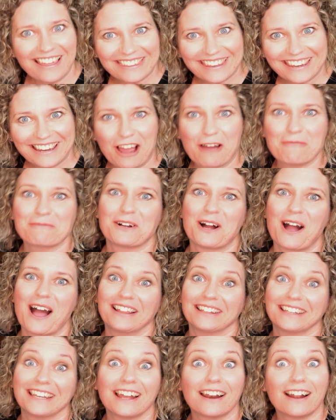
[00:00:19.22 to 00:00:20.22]
there, I'm
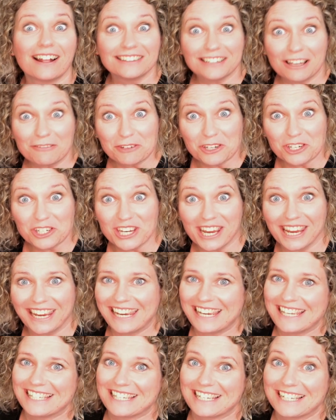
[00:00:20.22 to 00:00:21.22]
Kylie and I love to share
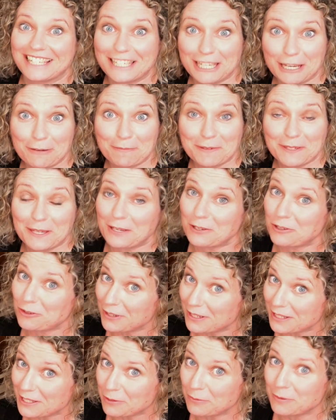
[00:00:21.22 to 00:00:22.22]
easy tips and
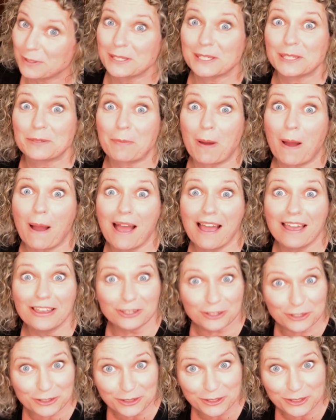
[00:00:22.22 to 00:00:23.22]
tricks to inspire
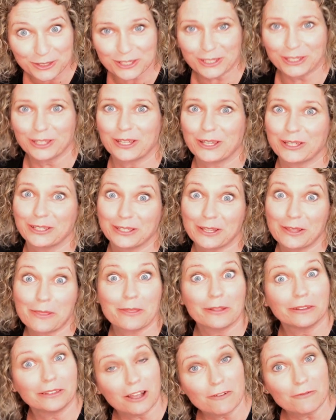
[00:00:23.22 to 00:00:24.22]
you to learn
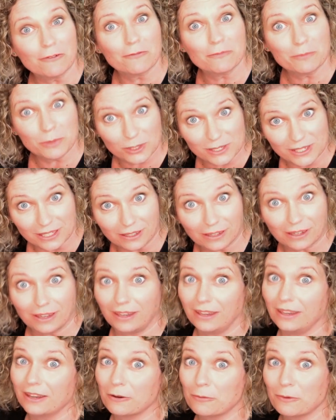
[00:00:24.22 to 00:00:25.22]
the love of music
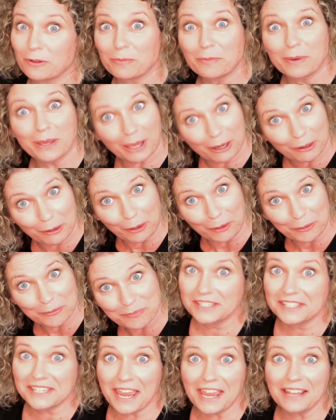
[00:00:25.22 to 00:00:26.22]
here with piano.
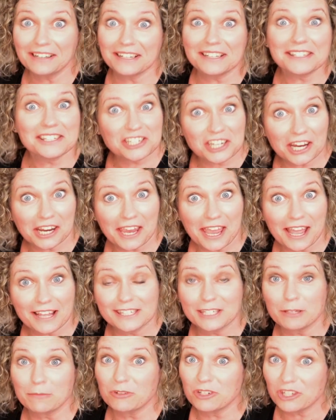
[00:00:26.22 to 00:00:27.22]
Today, let's check out
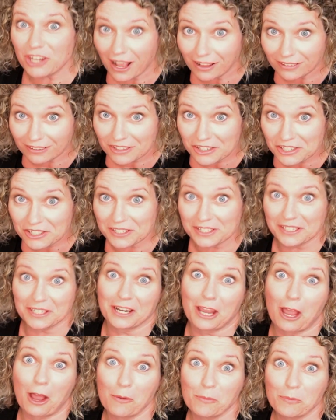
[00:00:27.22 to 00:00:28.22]
some challenges that
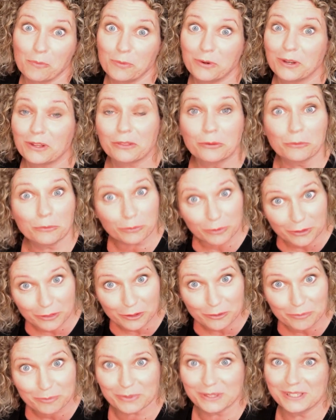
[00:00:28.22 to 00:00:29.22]
come with
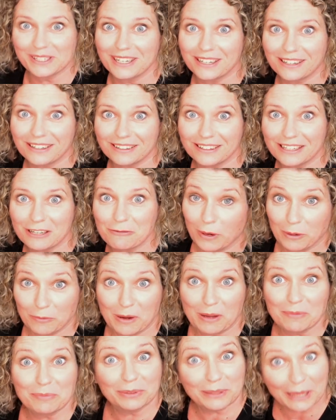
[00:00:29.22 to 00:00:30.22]
rhythm, particularly when
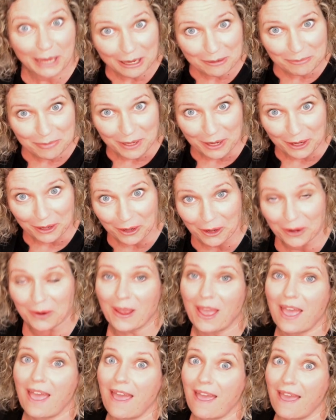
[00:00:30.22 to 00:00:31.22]
we're playing piano,
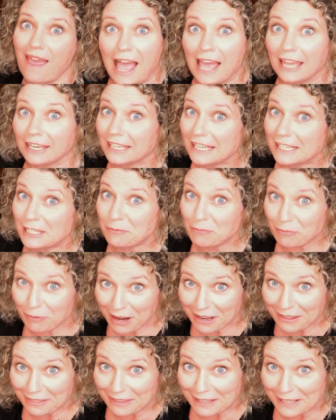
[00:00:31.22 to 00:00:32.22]
and let's
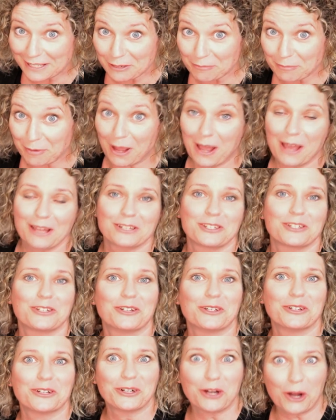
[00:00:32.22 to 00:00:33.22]
break things apart
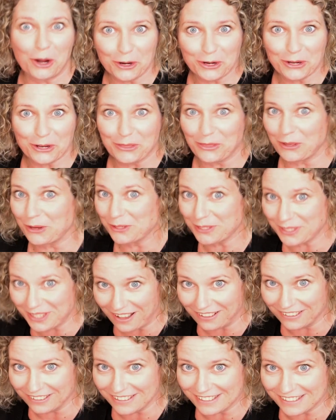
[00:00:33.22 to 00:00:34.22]
to conquer those
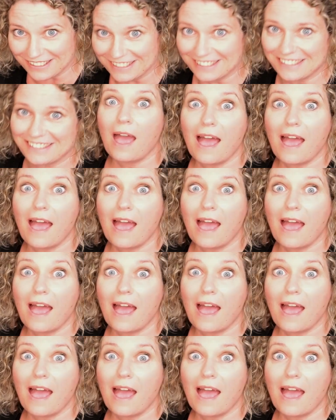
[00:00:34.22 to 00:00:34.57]
challenges.